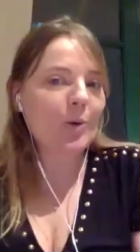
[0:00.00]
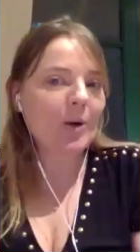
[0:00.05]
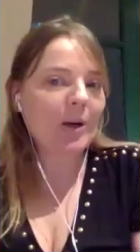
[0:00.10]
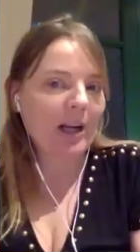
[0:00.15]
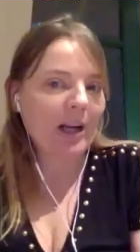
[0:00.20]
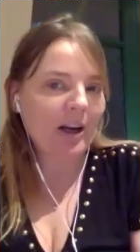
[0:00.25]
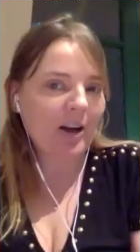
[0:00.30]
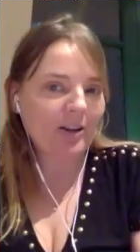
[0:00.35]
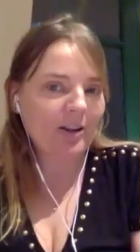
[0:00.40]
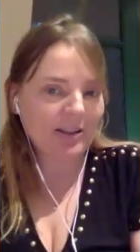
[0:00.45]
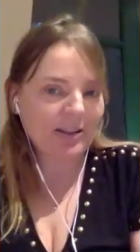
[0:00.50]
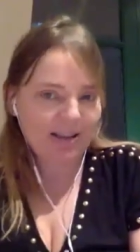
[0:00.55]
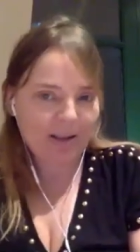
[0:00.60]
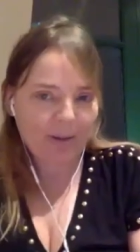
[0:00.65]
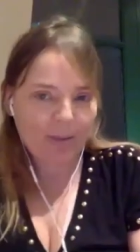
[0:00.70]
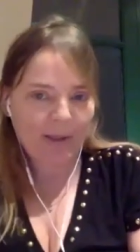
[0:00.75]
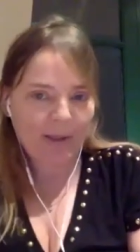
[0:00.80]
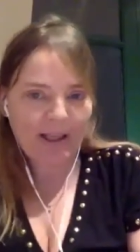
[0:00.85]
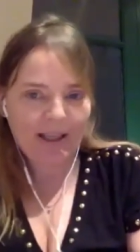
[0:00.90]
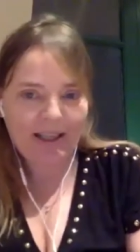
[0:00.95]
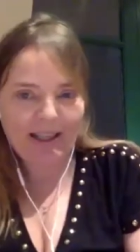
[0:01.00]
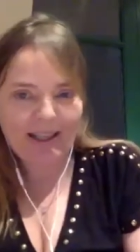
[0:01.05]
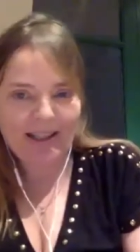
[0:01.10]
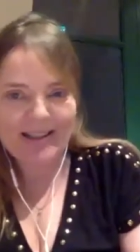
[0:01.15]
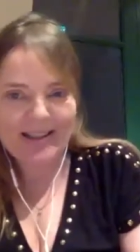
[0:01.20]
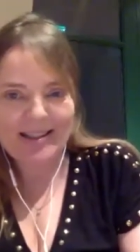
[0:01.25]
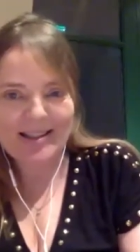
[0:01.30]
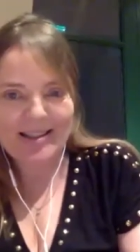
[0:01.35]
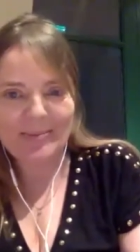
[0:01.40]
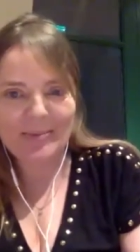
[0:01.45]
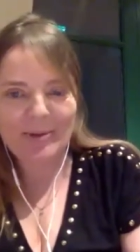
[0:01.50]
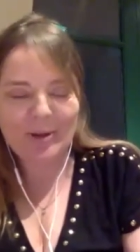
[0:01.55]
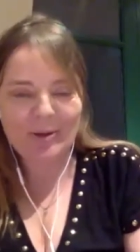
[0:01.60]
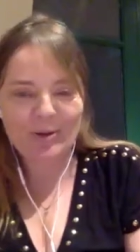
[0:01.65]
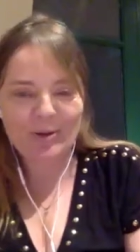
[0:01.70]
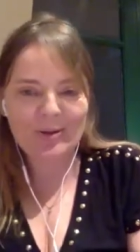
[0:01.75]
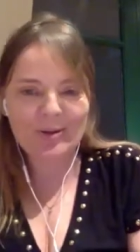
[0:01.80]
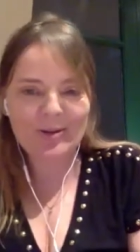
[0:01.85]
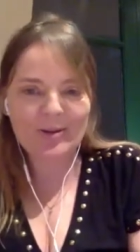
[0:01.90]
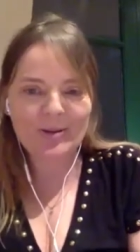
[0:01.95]
work a lot in the weekends
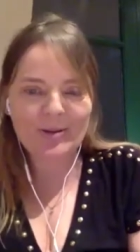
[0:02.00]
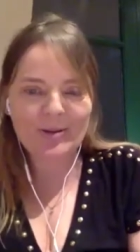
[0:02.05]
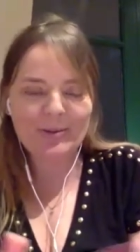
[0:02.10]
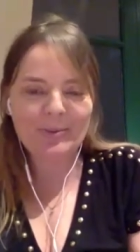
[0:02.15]
because